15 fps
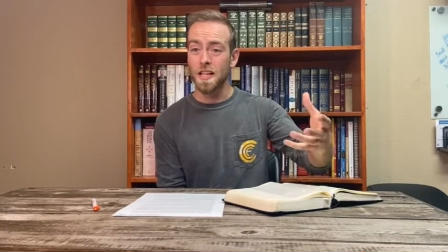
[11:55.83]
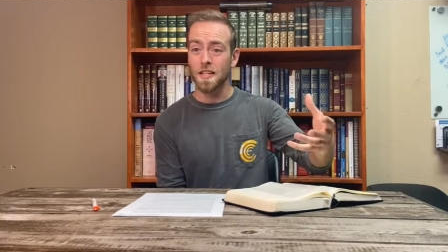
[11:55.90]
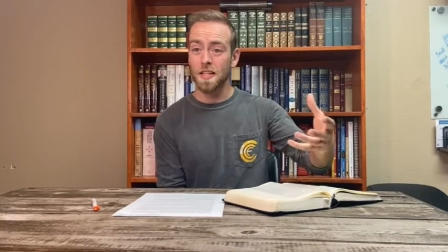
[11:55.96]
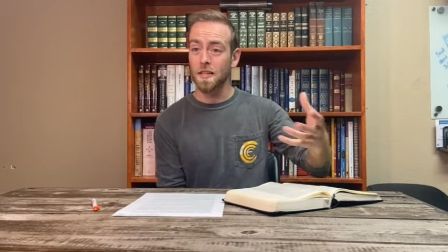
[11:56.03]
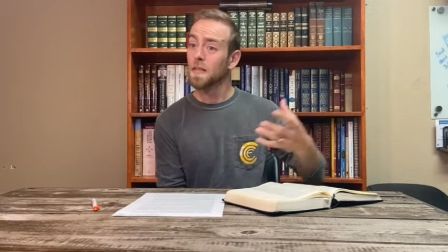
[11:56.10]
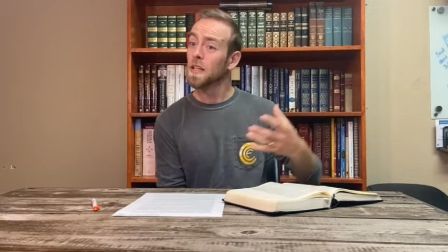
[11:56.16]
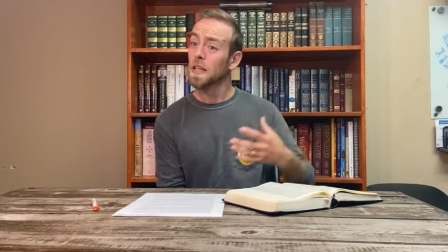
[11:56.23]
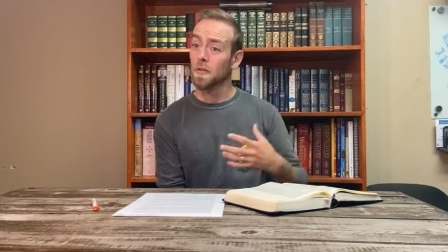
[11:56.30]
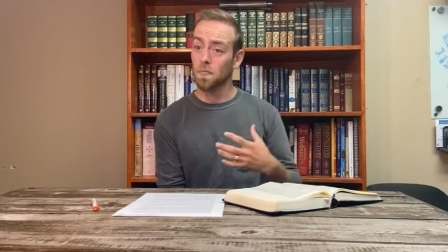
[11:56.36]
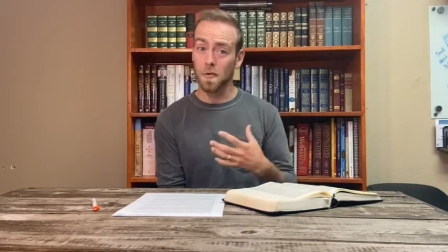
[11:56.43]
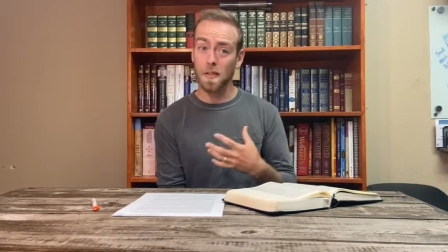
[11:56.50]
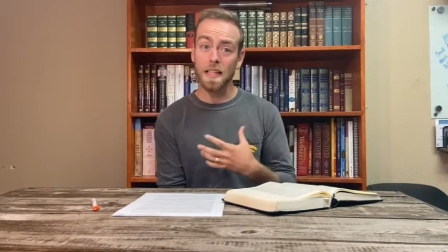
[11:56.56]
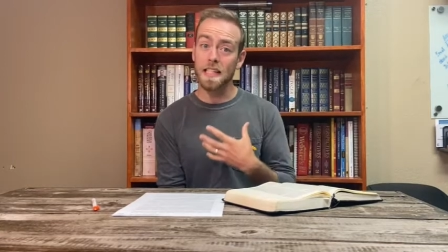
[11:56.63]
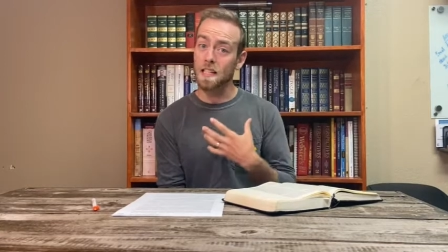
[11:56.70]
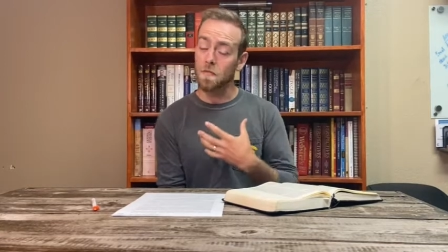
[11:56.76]
to
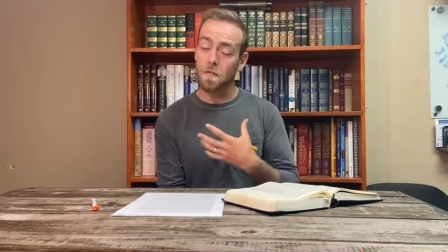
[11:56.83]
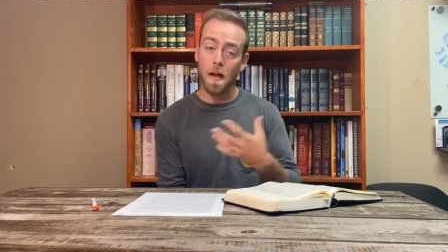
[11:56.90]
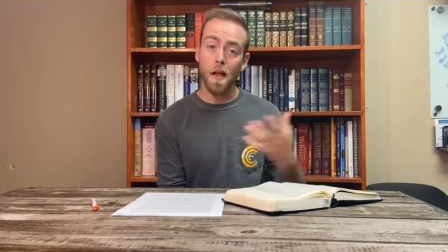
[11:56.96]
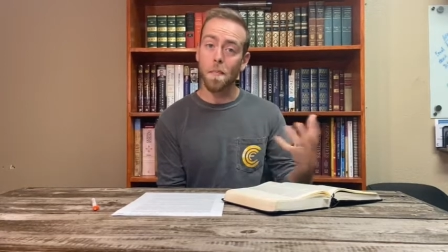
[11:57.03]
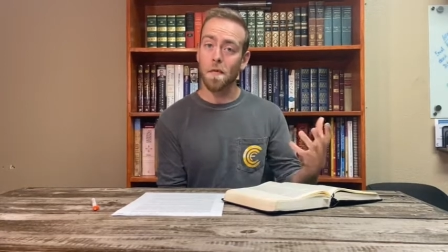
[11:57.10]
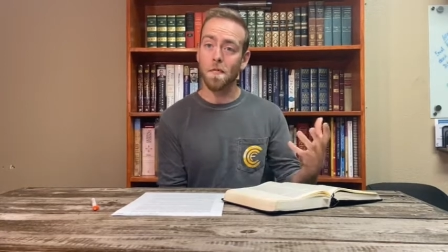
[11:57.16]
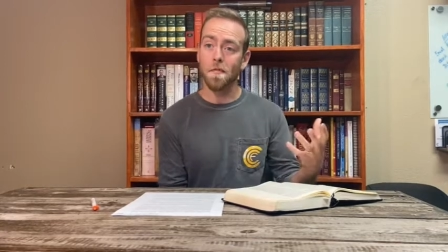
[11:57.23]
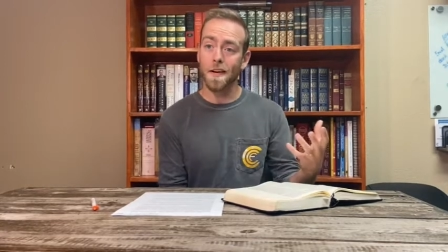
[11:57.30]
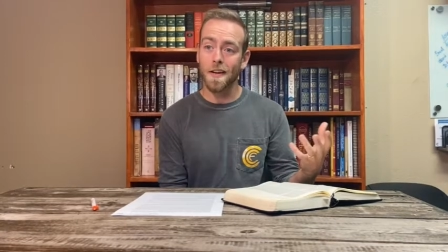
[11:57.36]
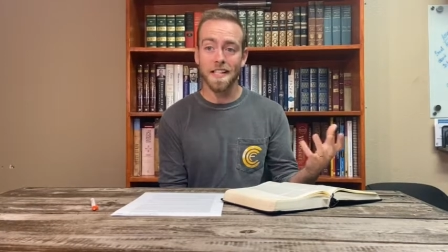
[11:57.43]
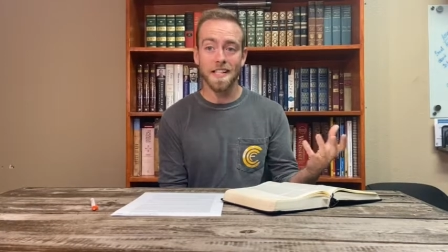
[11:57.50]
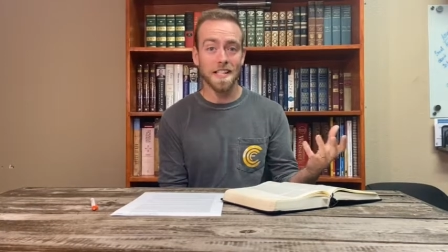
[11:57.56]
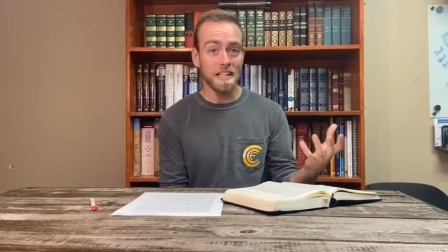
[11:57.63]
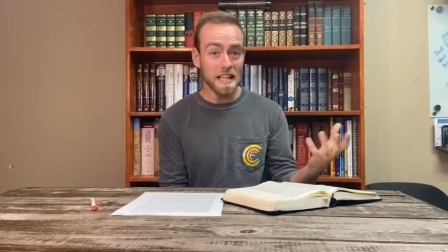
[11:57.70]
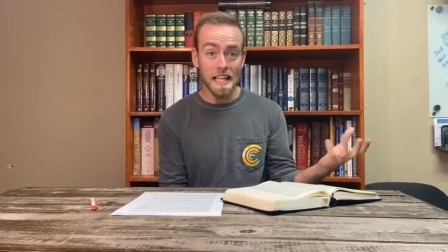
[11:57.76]
really develop a very
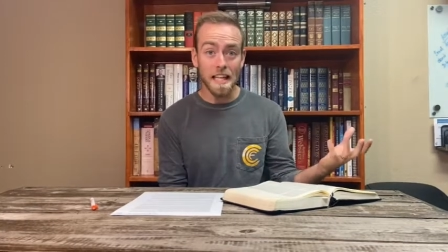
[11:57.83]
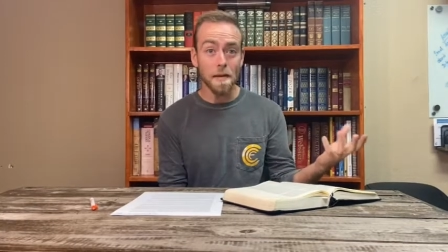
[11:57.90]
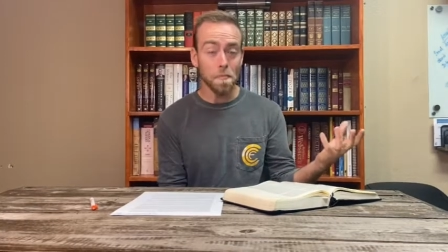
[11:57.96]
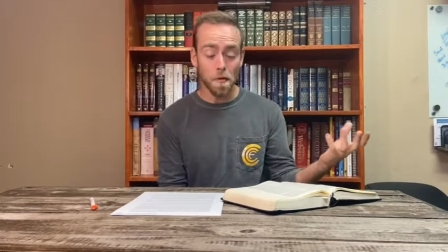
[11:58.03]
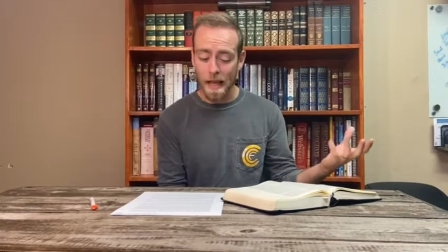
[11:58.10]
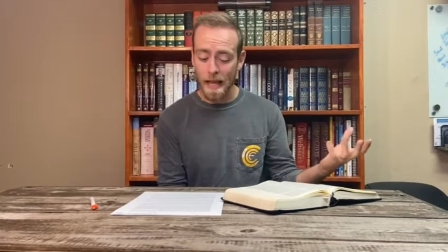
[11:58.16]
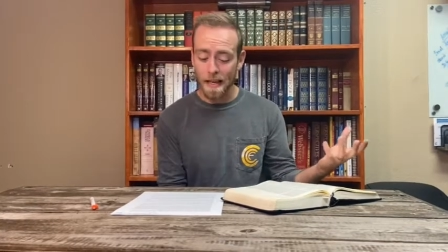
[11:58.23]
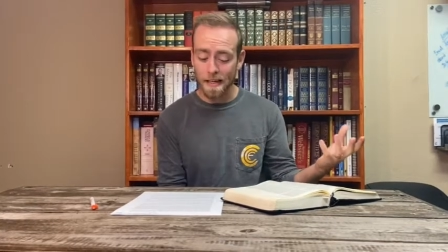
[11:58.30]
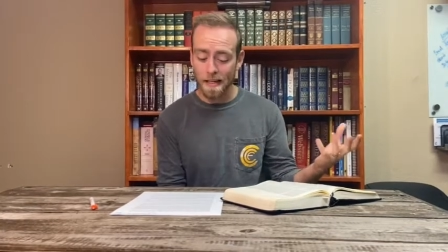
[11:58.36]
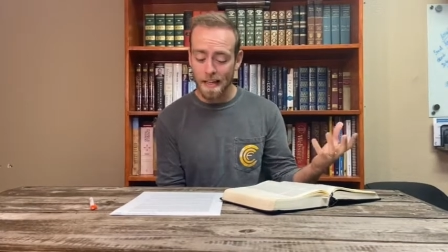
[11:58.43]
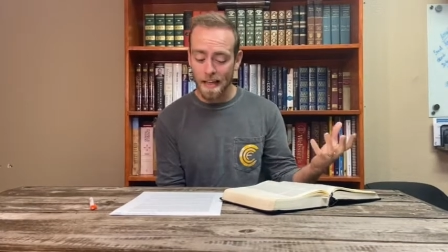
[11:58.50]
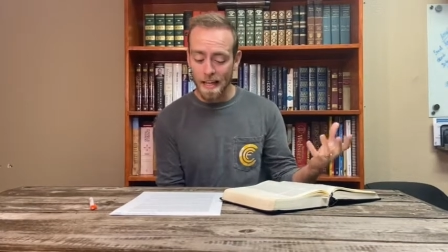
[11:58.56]
sneaky plan.